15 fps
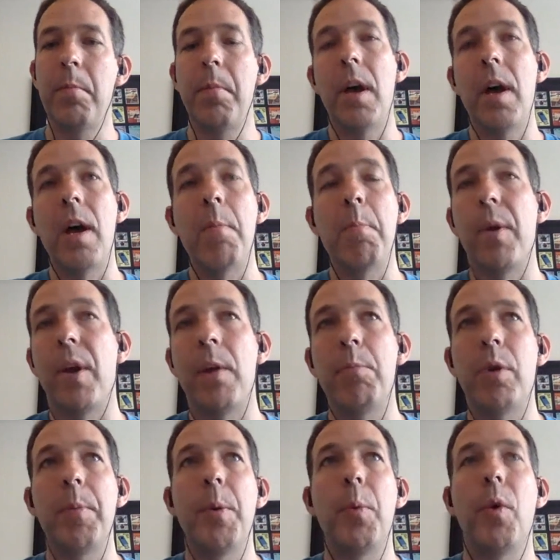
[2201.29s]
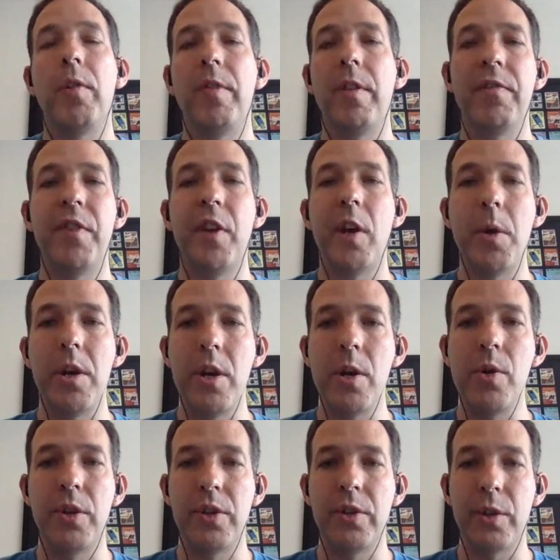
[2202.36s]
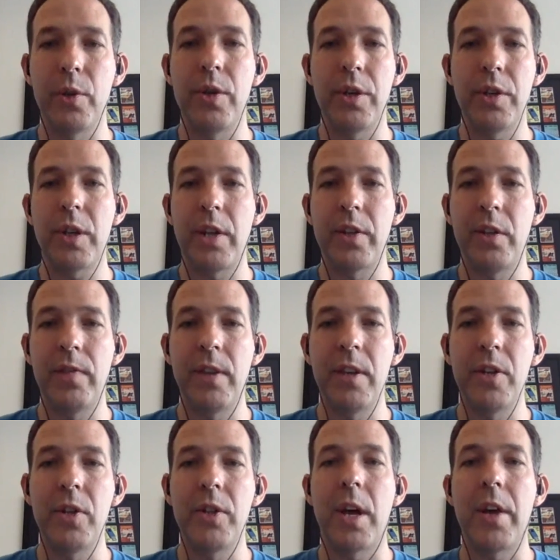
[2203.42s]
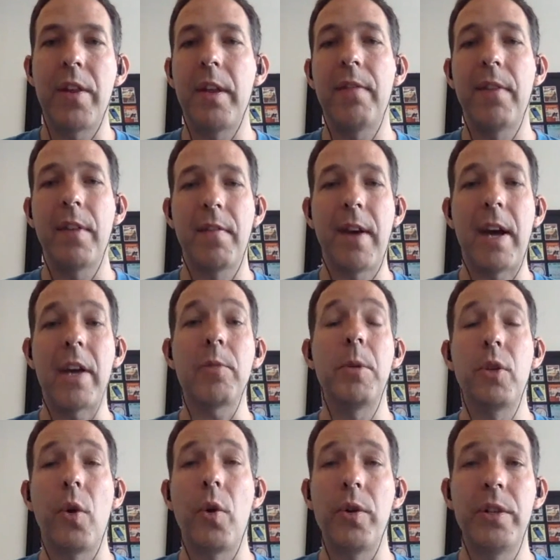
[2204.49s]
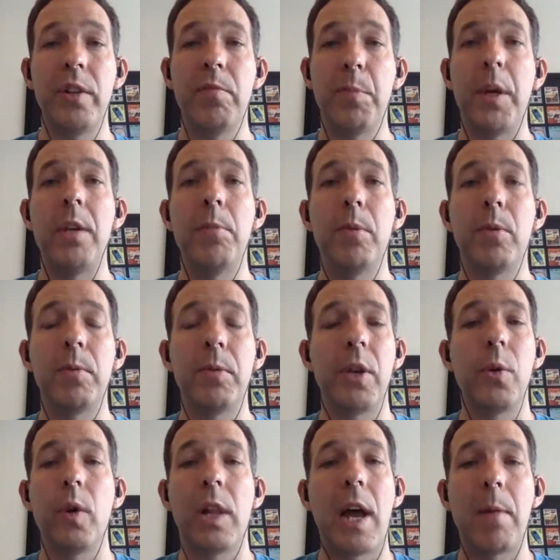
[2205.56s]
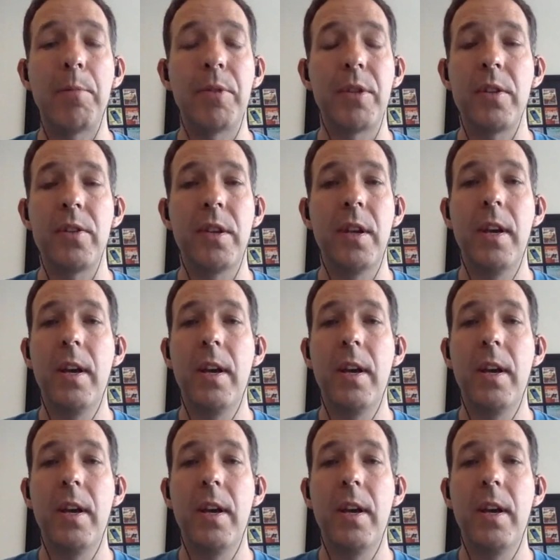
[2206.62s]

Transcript: But I'm probably one of the few who uses those extensive features. I think for the vast majority of people, Google Apps